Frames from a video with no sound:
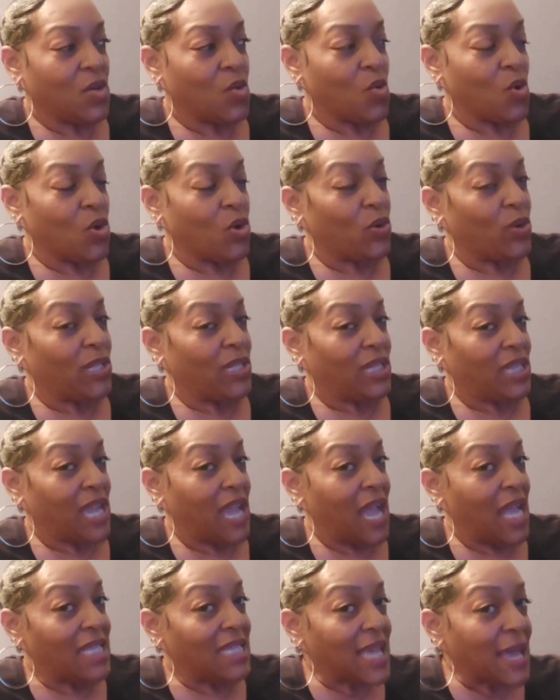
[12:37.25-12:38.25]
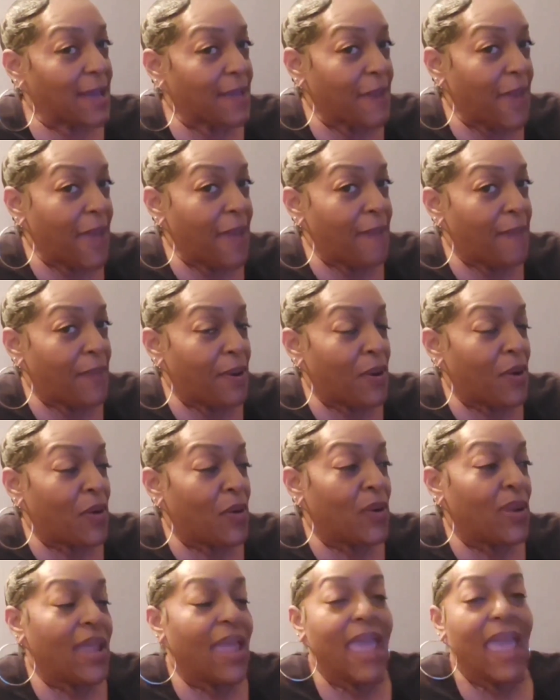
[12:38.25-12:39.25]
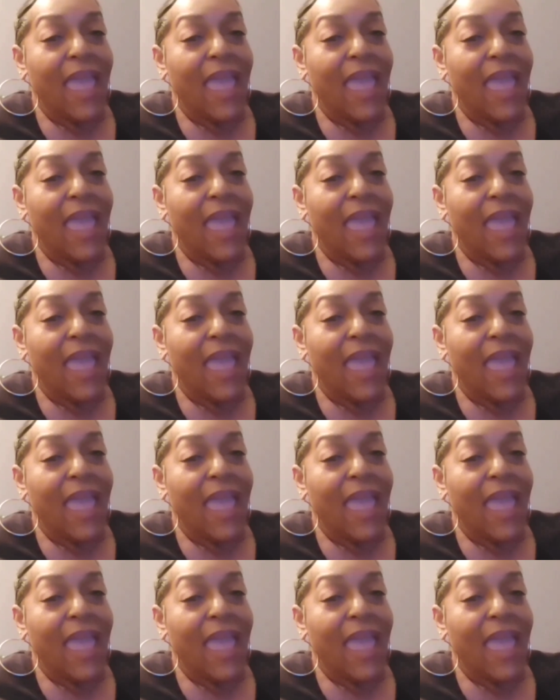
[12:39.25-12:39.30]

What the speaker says: ordering the contact paper